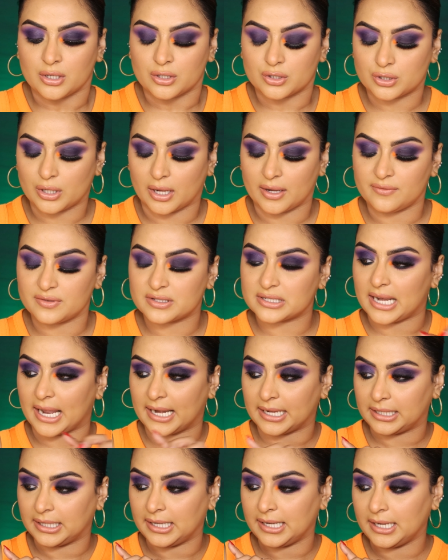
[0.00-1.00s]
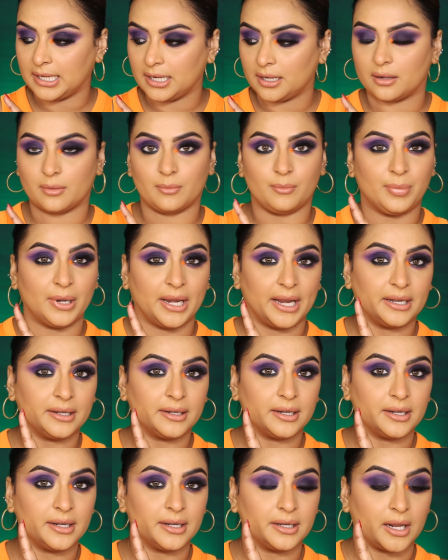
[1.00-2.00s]
So I've slightly
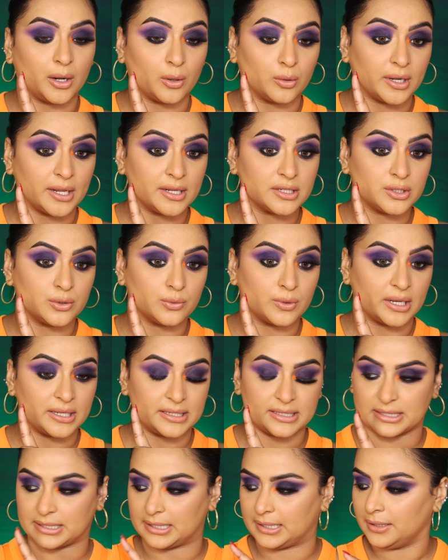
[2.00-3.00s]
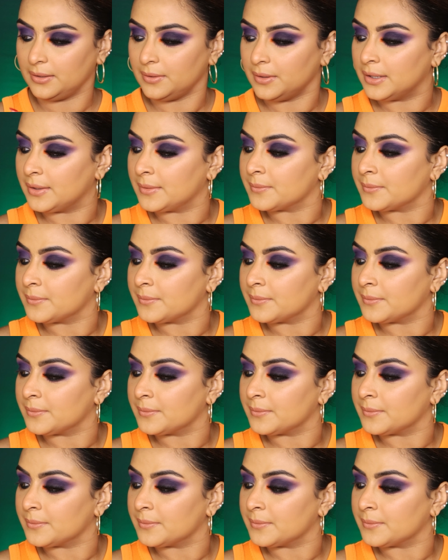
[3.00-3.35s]
blended it out, as you can see.